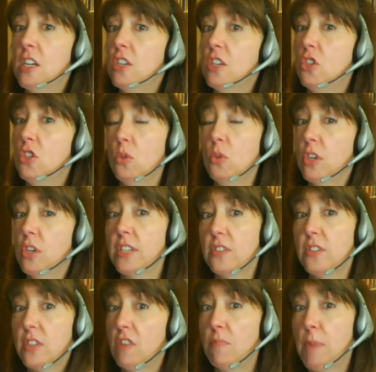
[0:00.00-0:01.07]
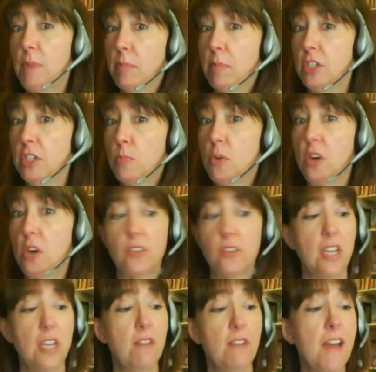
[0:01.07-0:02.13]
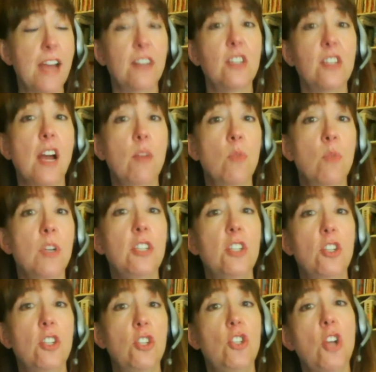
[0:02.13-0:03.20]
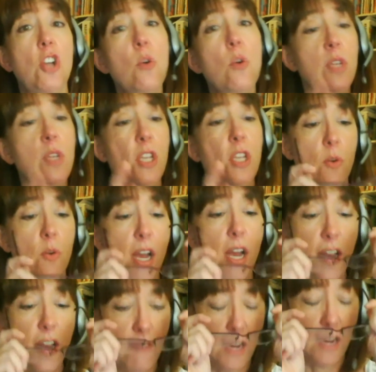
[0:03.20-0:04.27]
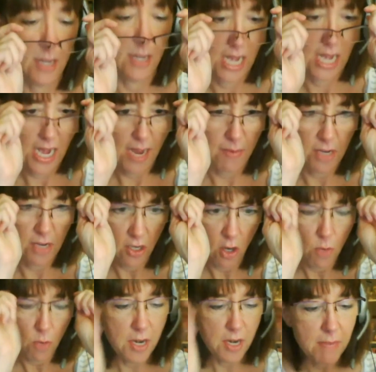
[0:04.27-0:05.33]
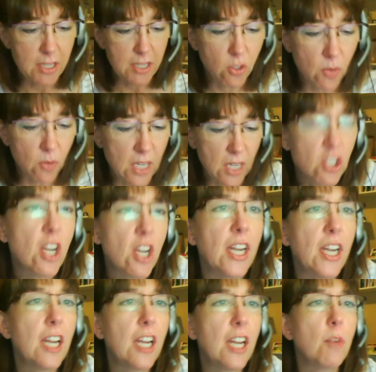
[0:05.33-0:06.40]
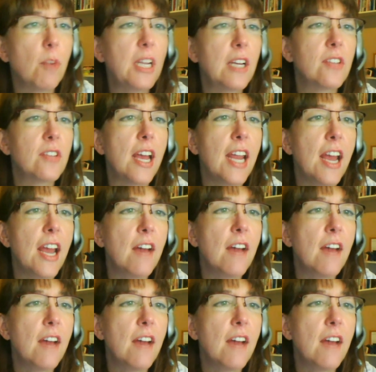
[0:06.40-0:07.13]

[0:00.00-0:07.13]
to look at self-published books. In fact, I wanted to show you. I'm going to open up my screen sharing here because I have